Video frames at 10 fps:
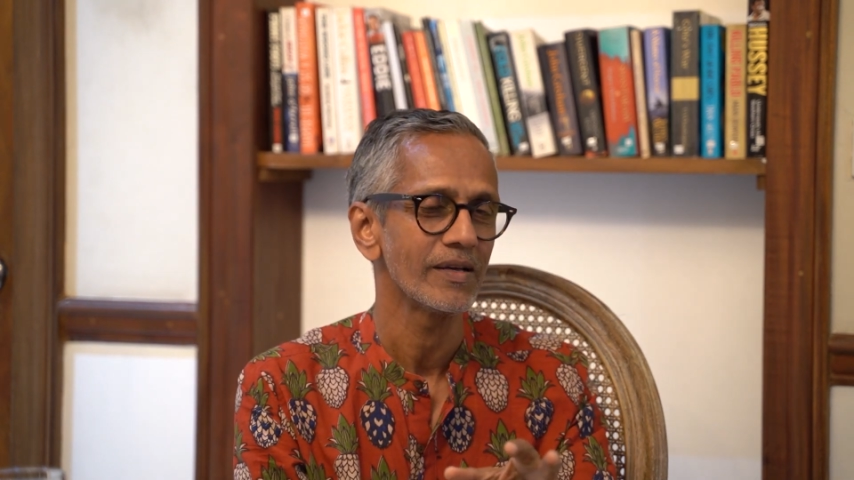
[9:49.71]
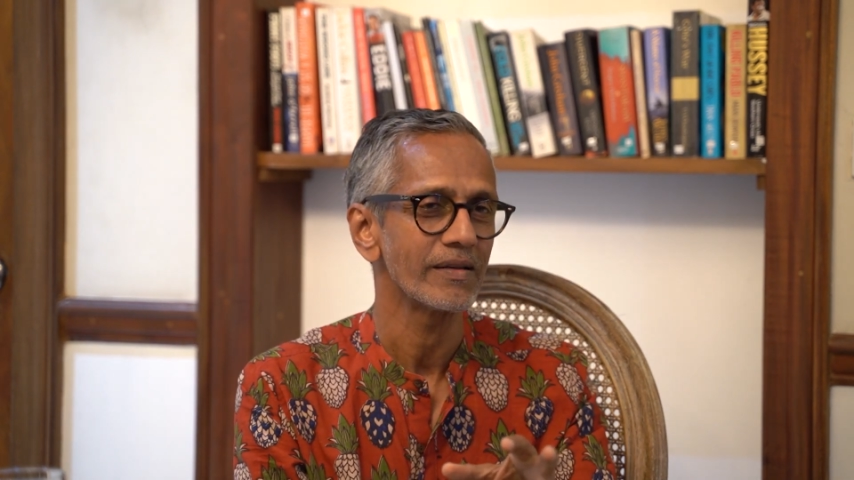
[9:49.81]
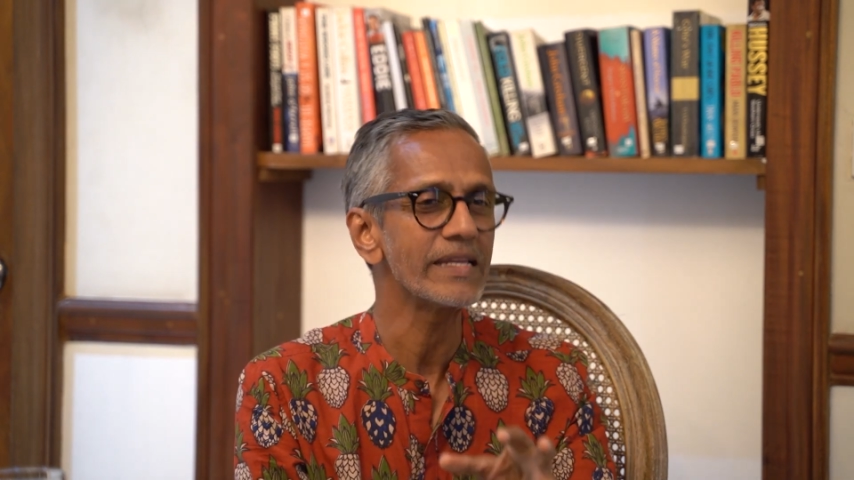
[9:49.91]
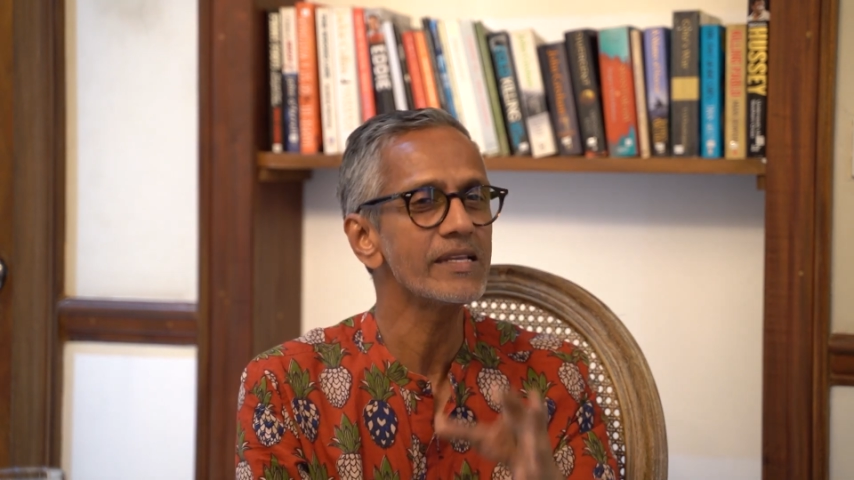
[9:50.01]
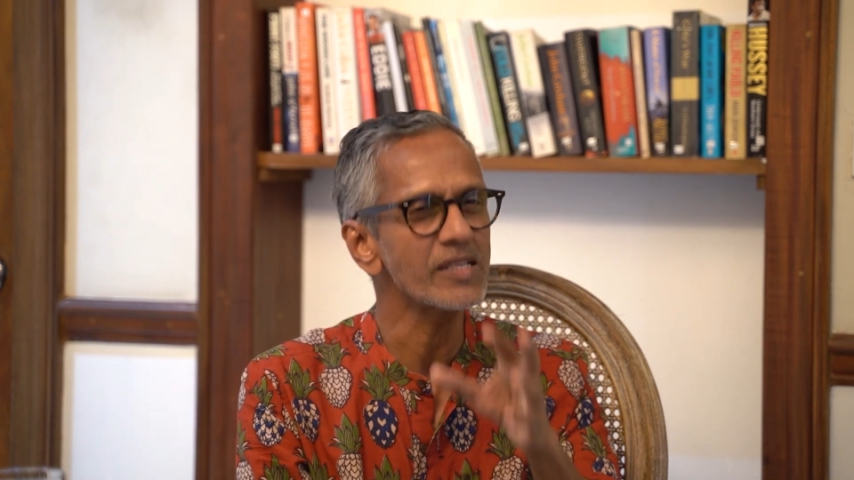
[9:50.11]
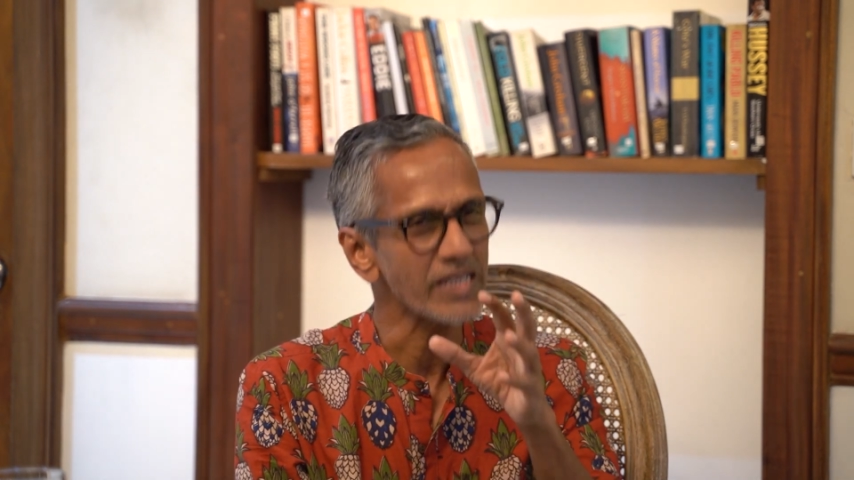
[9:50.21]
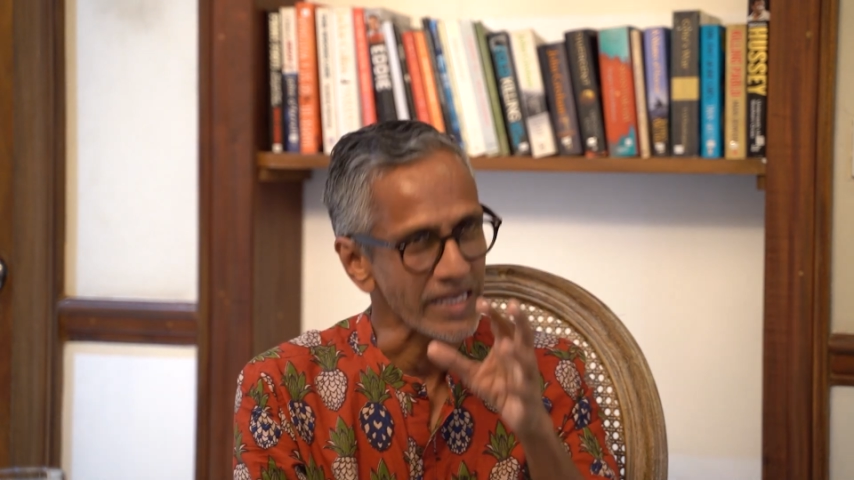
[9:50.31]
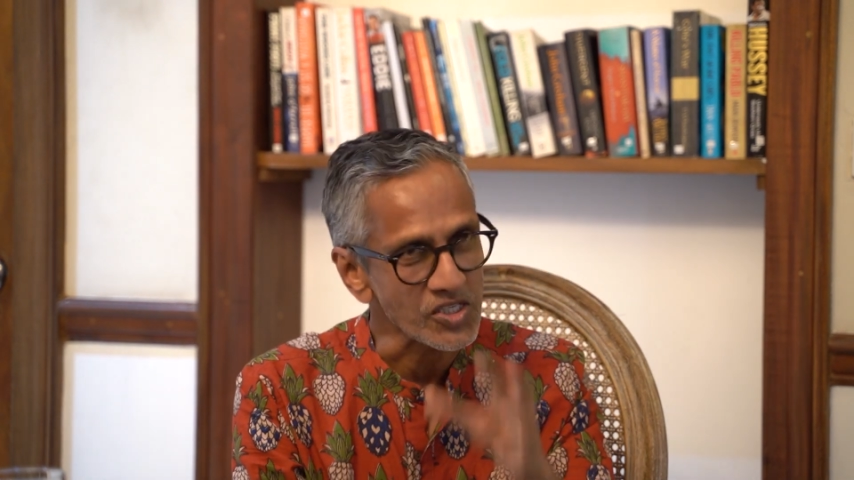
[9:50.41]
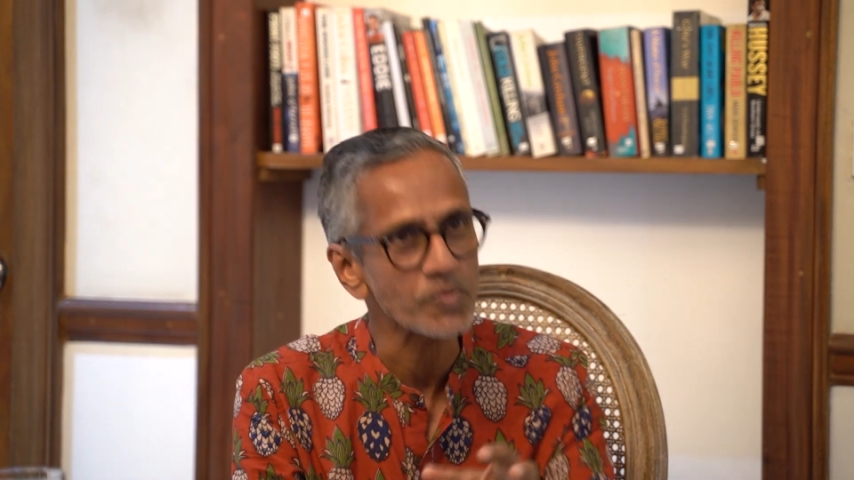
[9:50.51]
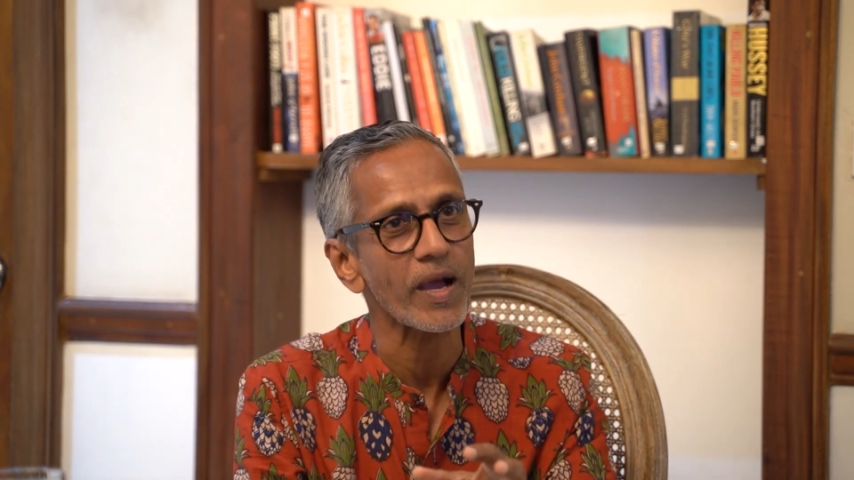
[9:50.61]
Leaders
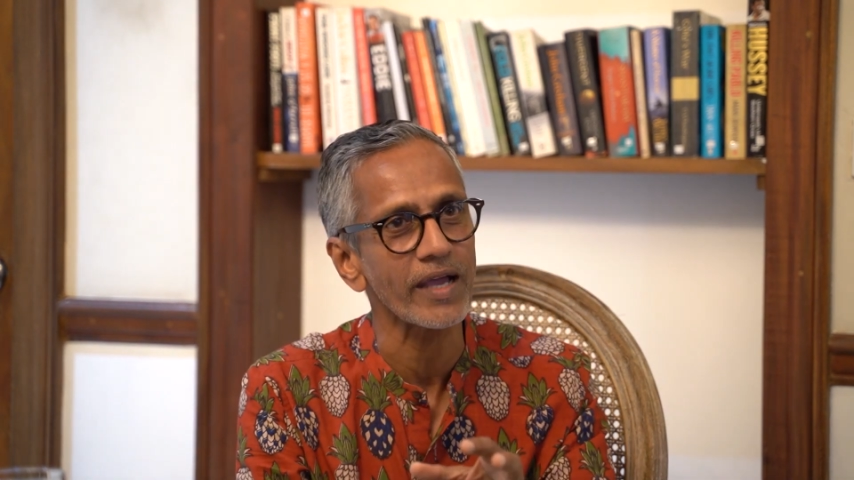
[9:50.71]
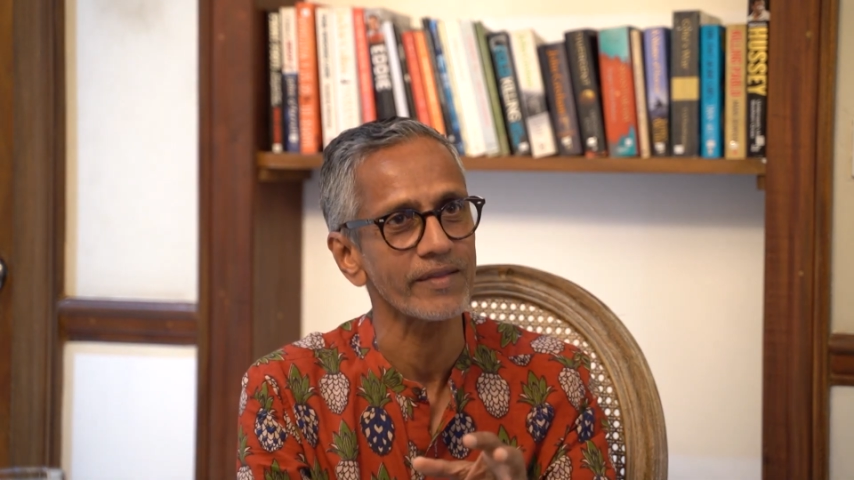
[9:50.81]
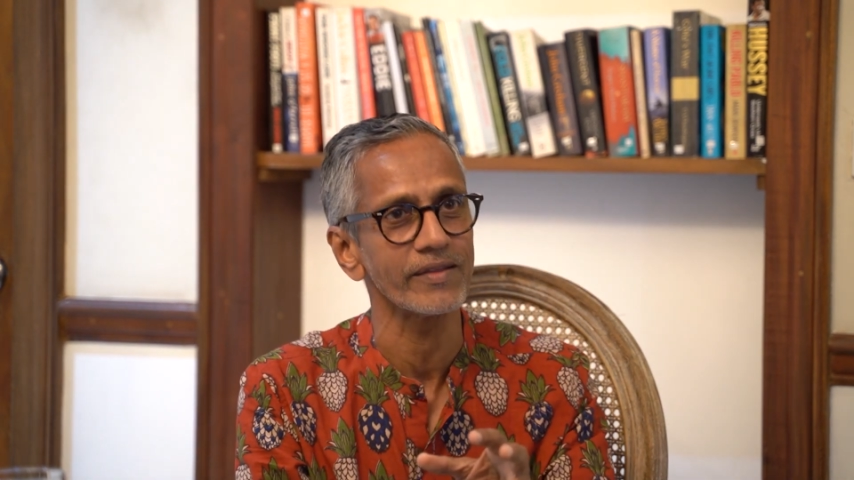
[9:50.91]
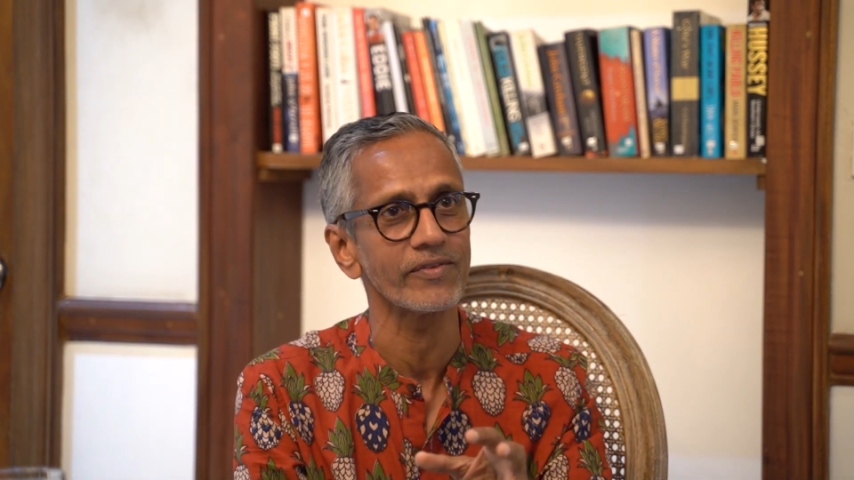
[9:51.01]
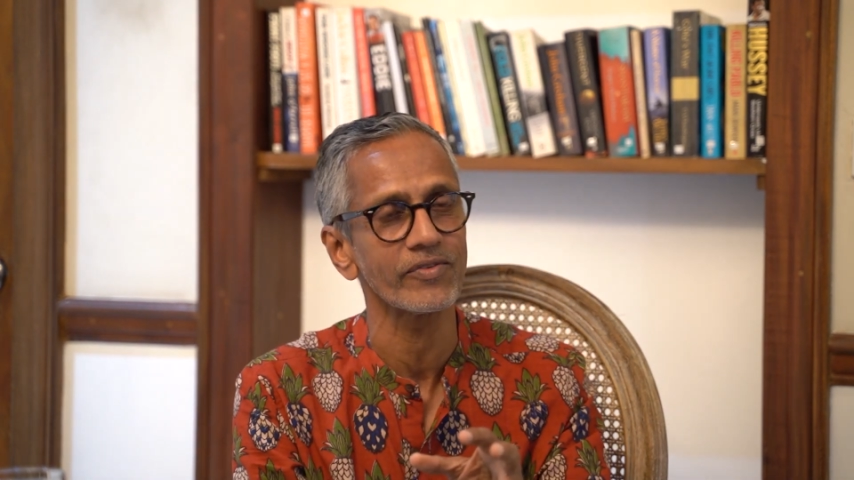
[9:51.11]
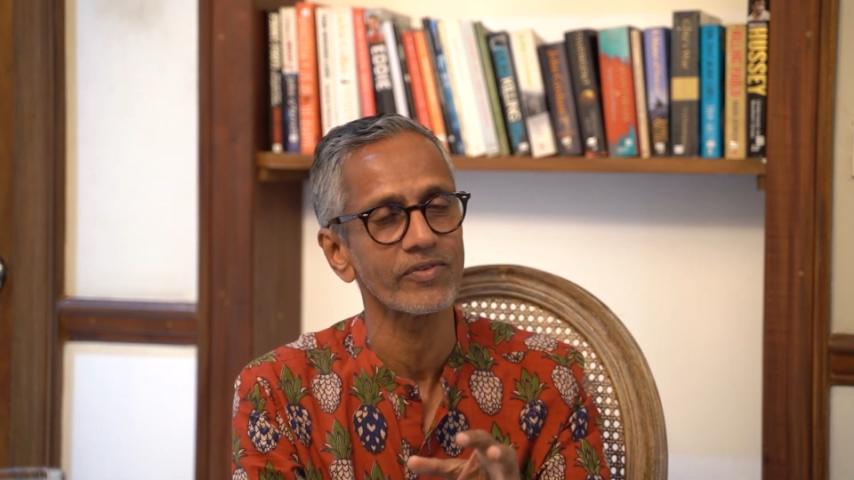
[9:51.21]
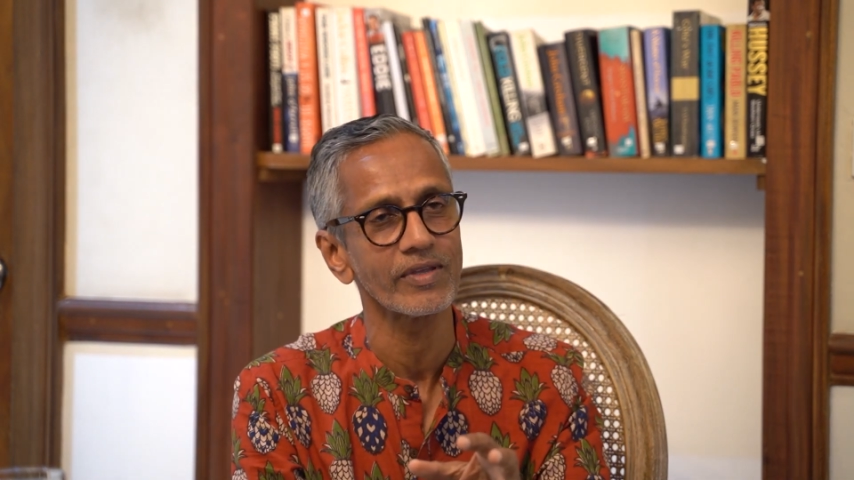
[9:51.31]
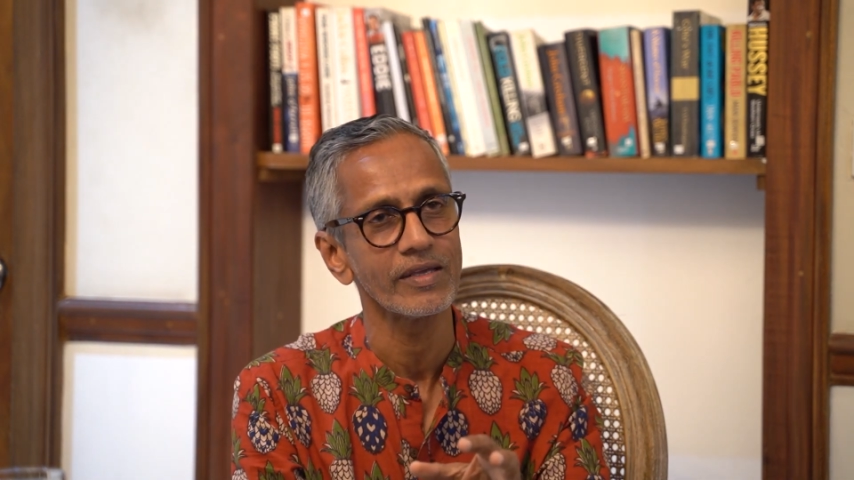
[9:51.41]
inspire others.